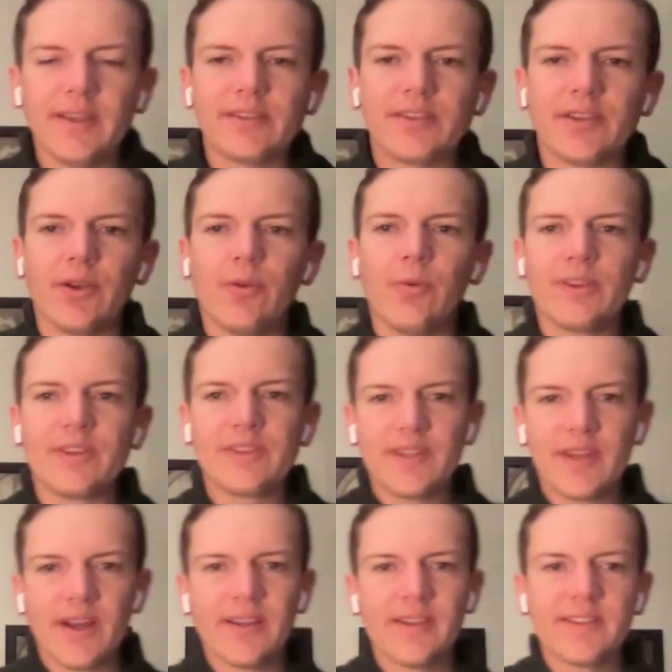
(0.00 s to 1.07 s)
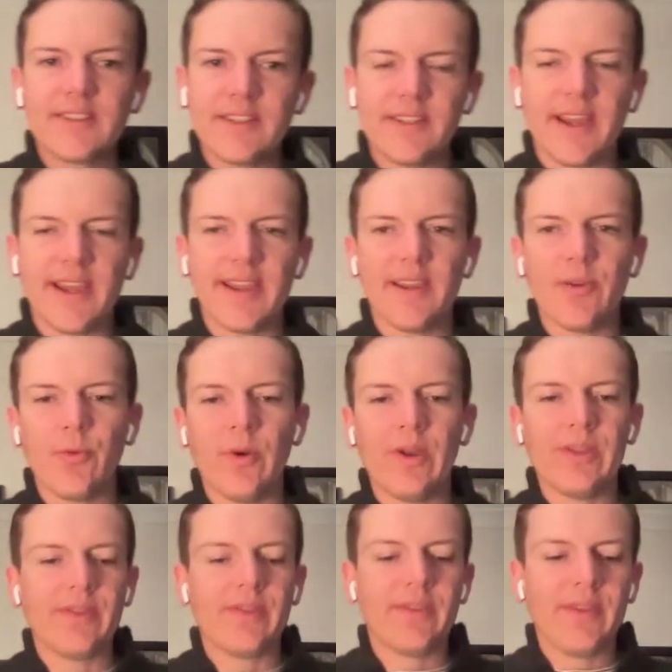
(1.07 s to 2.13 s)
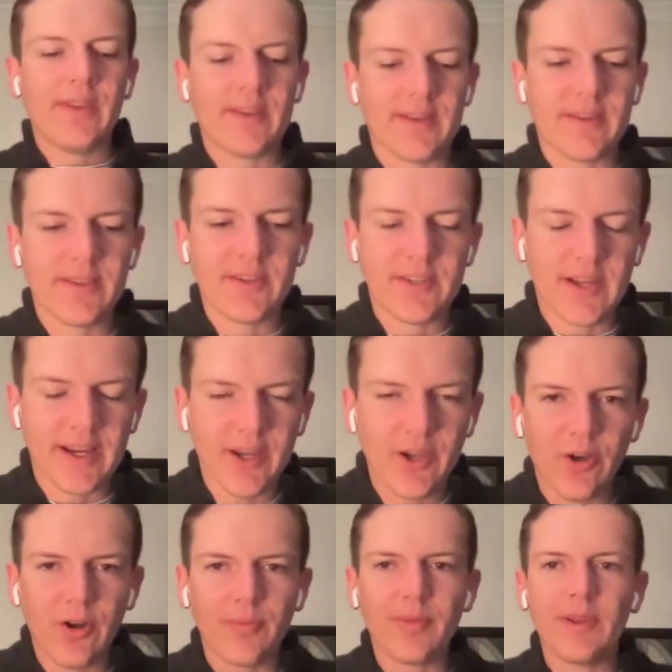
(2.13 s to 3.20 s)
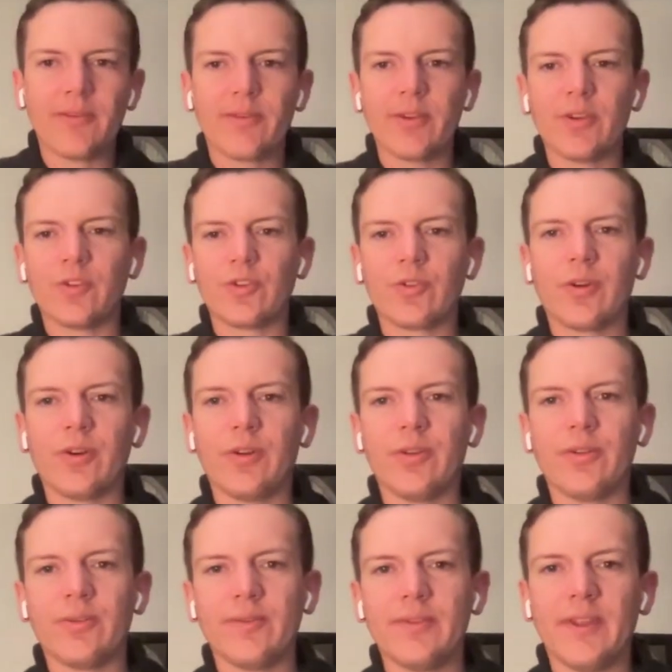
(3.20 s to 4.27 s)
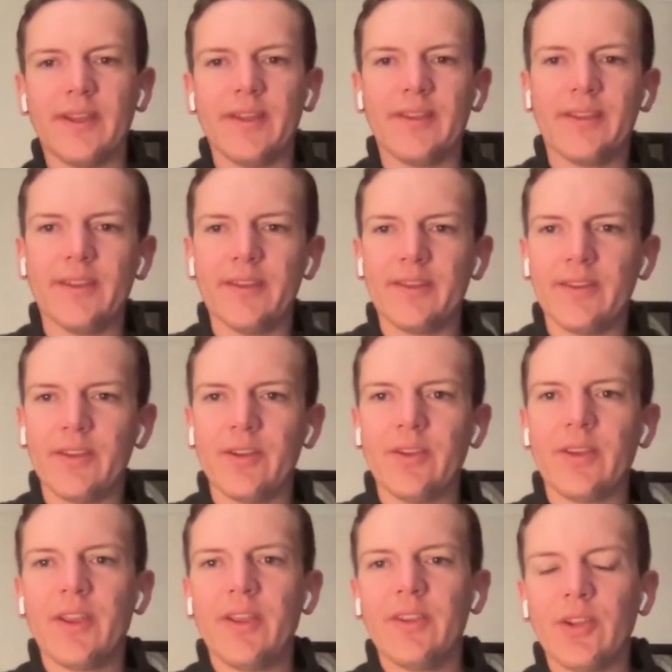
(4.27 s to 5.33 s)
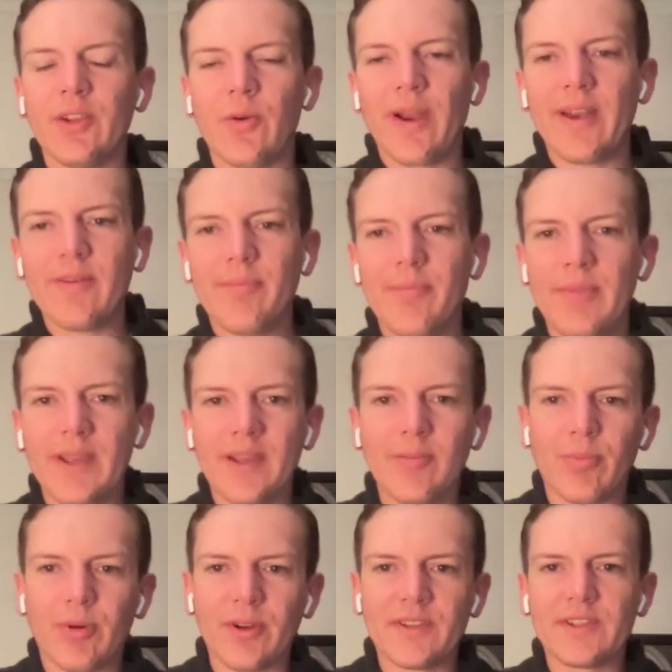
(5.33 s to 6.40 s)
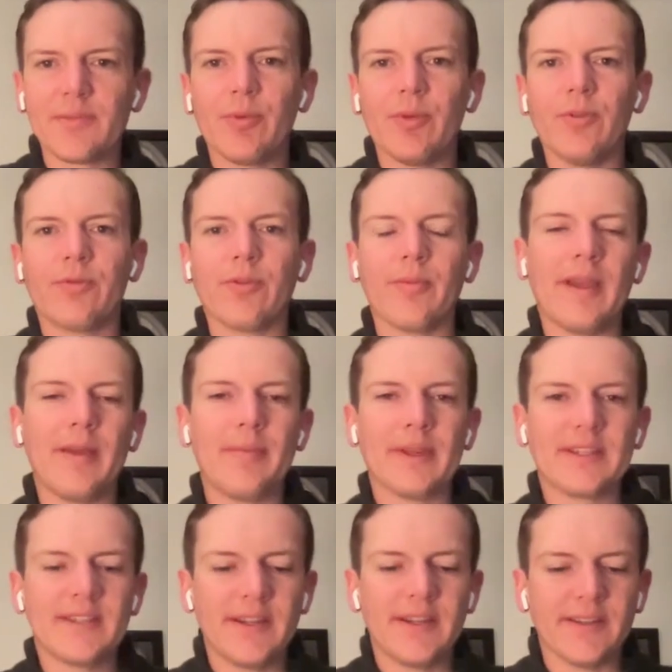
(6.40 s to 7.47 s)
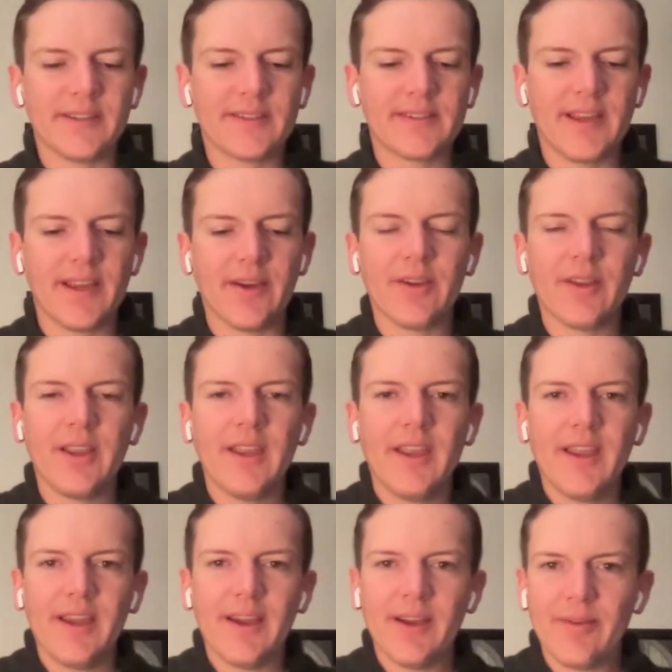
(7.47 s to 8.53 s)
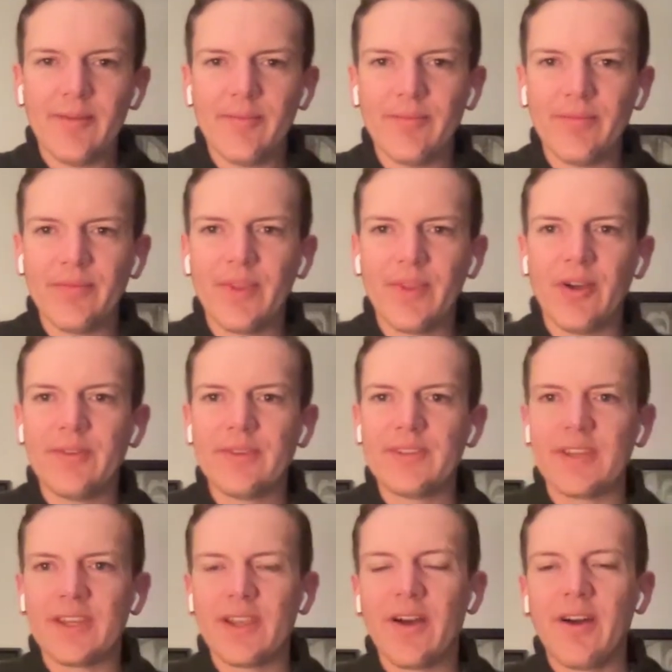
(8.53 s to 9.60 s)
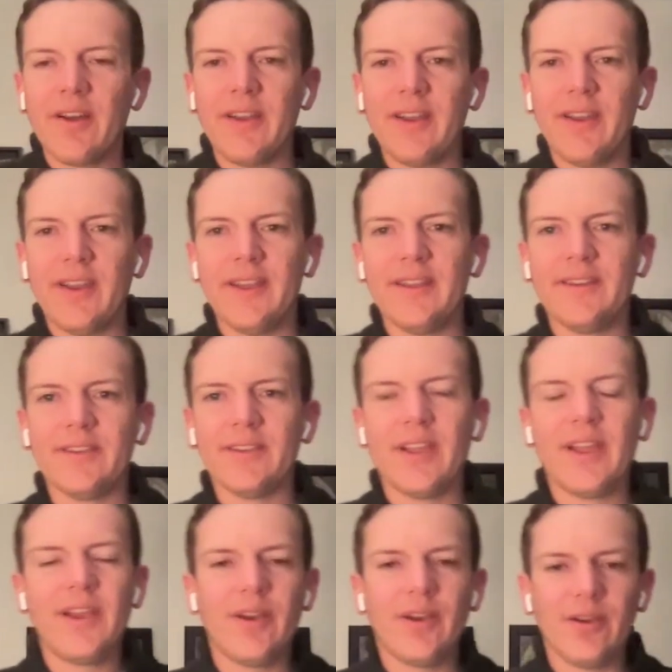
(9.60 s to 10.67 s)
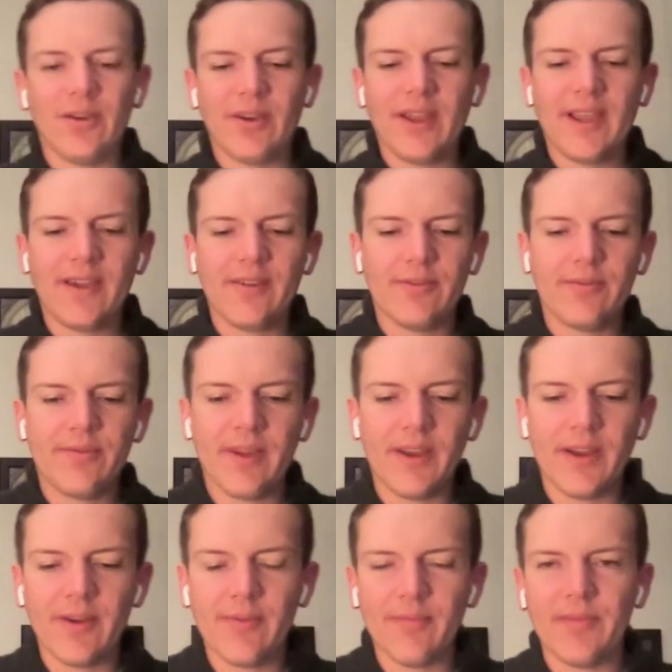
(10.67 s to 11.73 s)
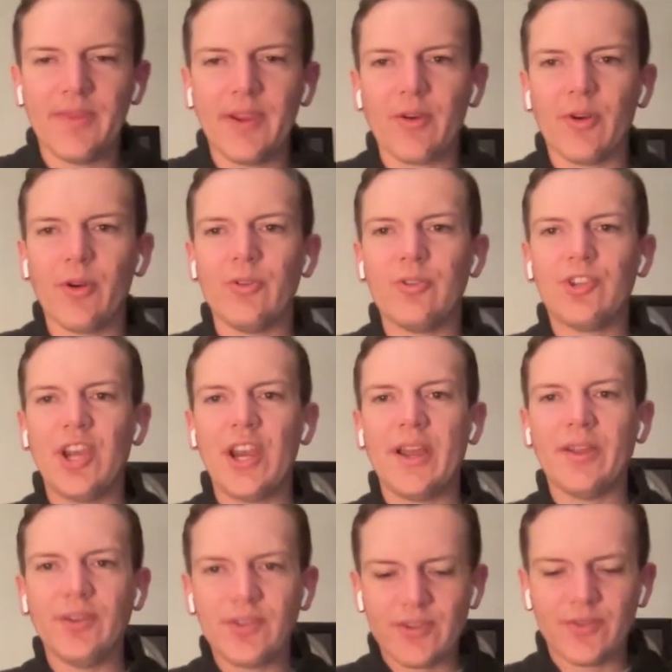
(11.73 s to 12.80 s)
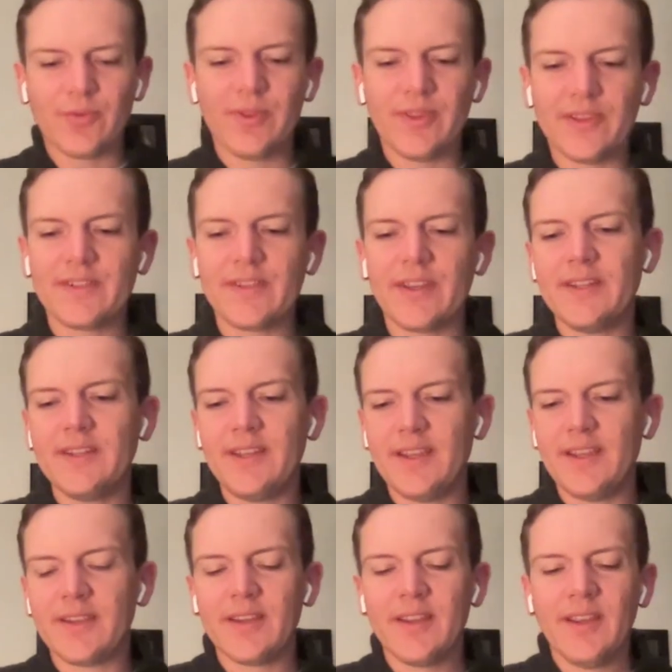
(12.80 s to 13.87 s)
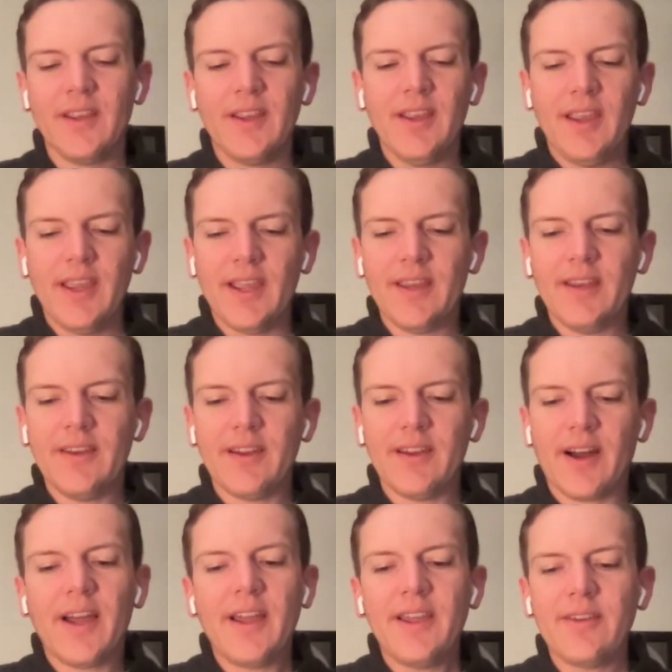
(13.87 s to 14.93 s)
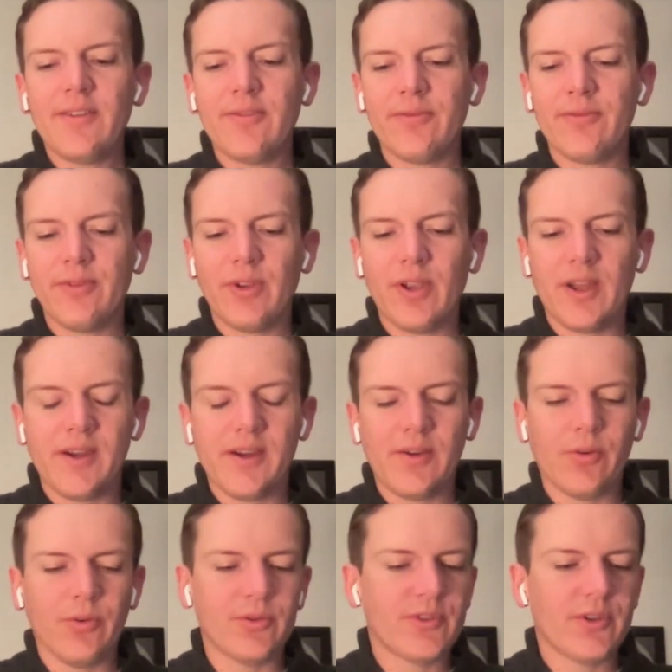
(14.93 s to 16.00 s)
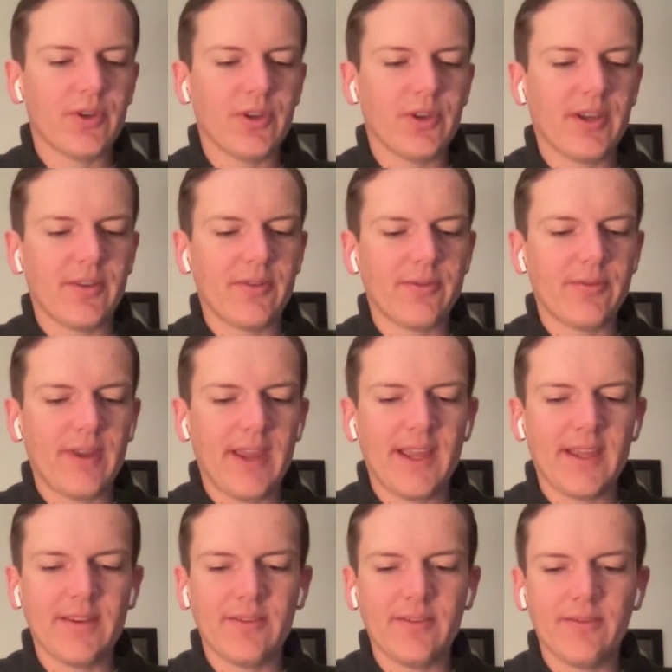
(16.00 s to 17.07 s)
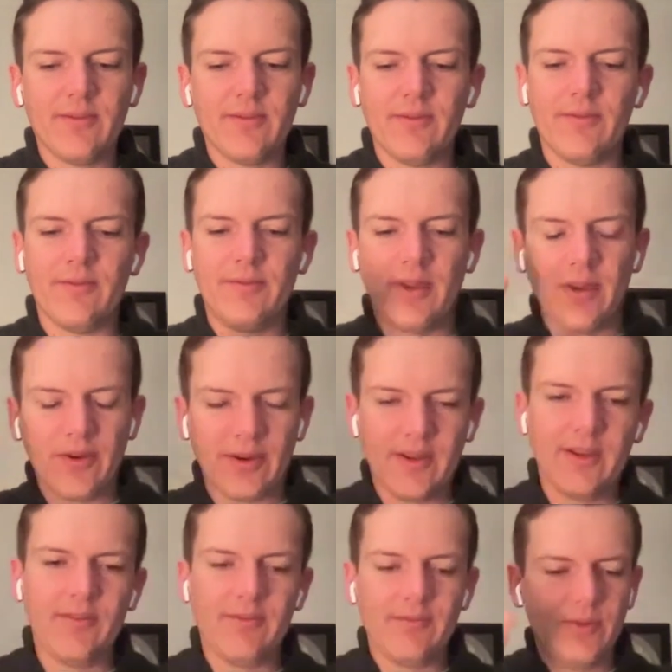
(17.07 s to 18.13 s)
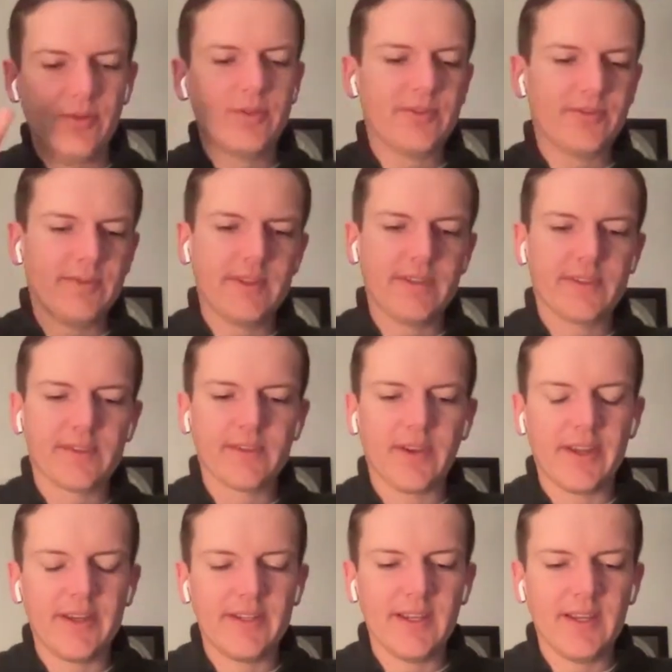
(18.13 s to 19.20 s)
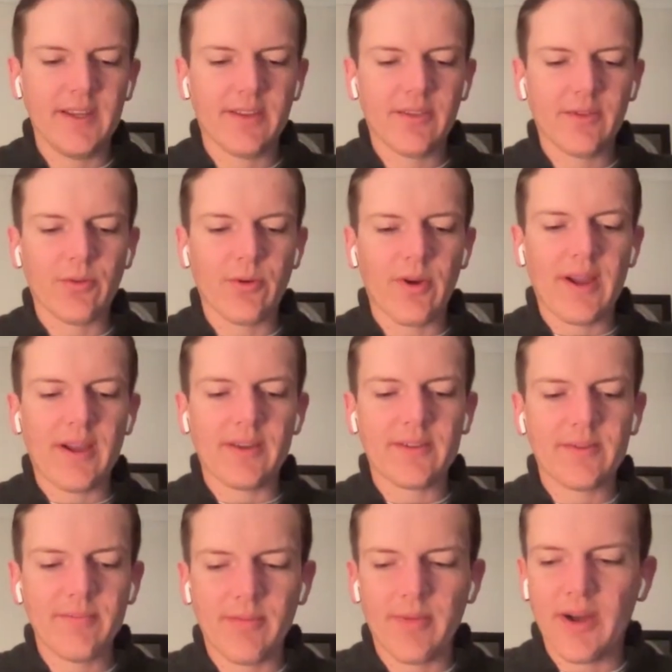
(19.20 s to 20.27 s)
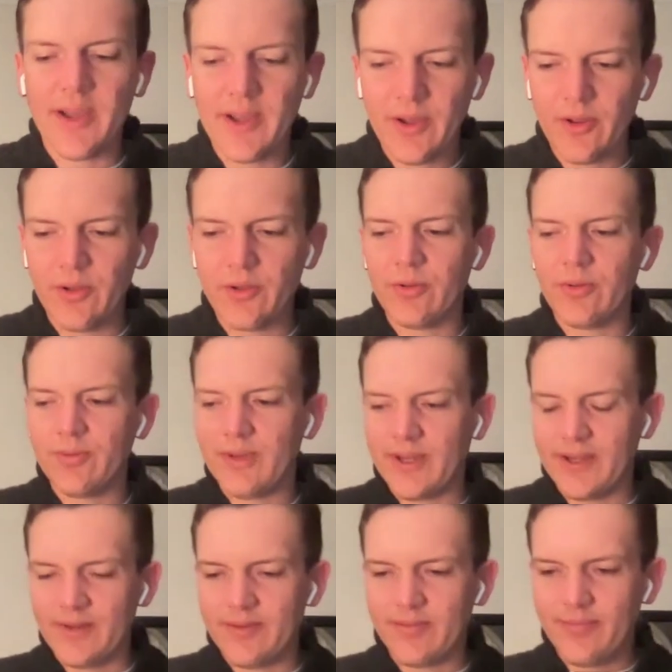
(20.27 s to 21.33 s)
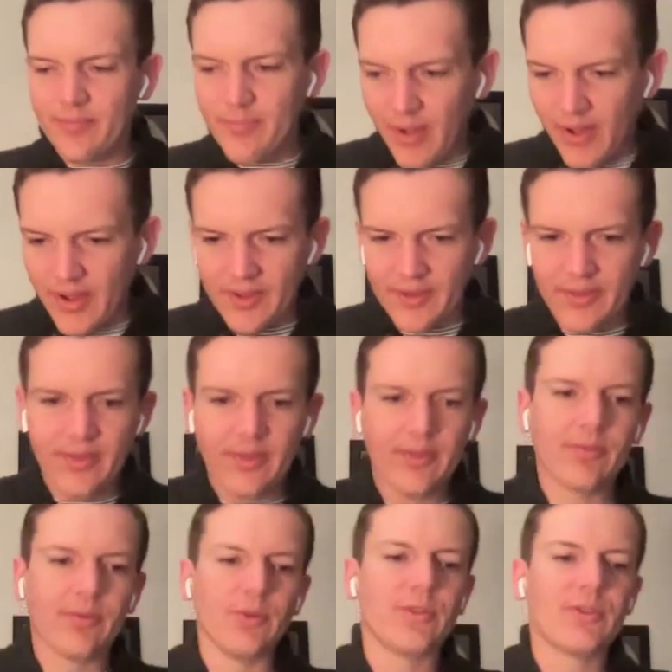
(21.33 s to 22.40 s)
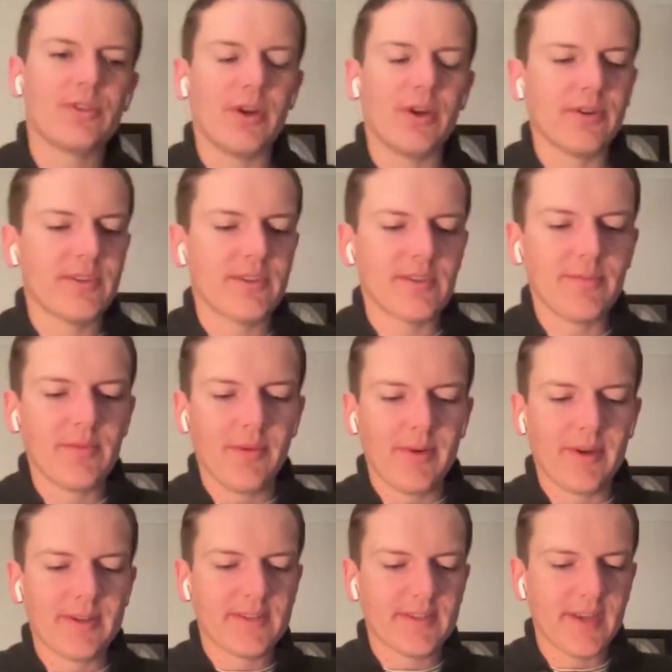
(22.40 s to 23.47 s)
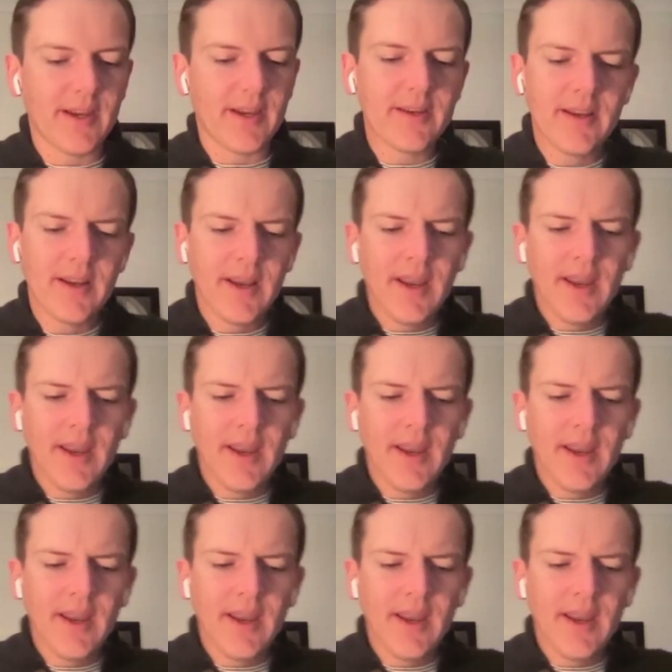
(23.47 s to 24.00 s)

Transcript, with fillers: So we're starting today with uh, the dichotomy of control, uh, the, the the great big principle from Epictetus. Now, um, obviously, Kai and Leo have um, their own challenges with this idea, and I have uh, also kind of had varying views of this idea throughout my whole Uh, path through Stoicism, you might say.